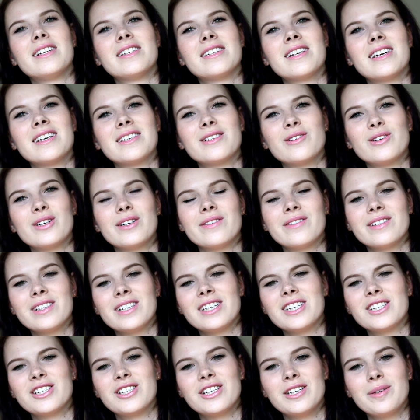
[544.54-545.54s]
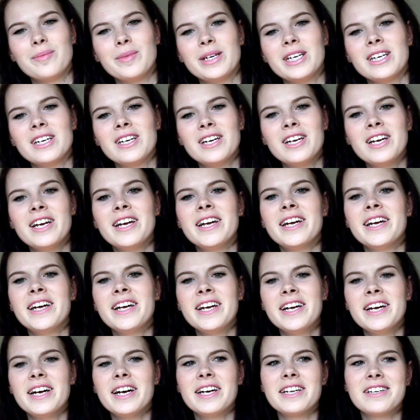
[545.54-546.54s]
and I don't have a Lush near me,
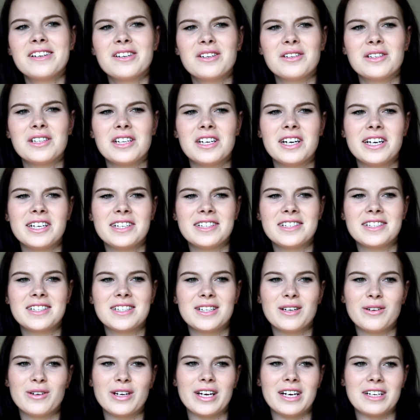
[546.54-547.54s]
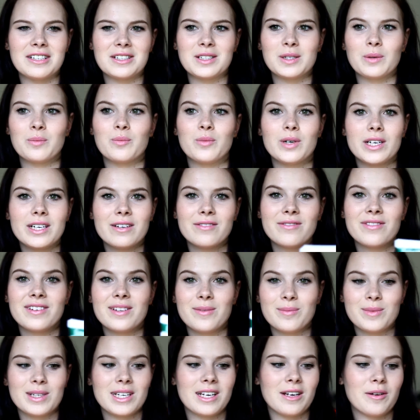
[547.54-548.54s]
and online is sold out, so I'm waiting
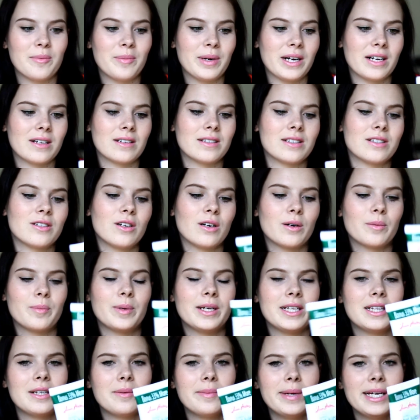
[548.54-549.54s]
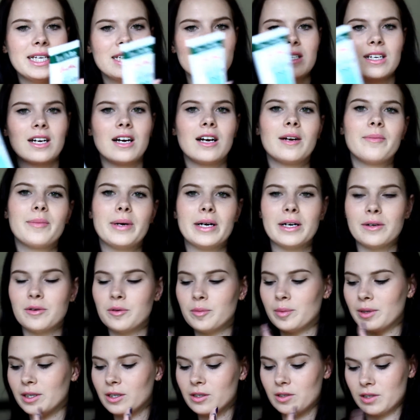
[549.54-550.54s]
for them to get it back in stock. But in the meantime, I
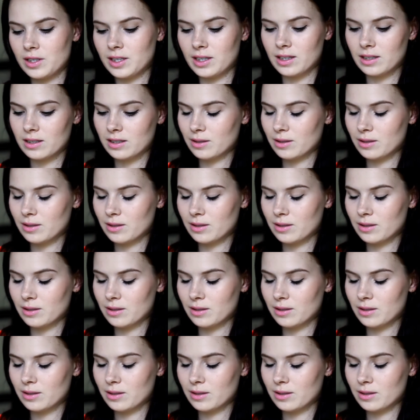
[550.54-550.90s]
will be using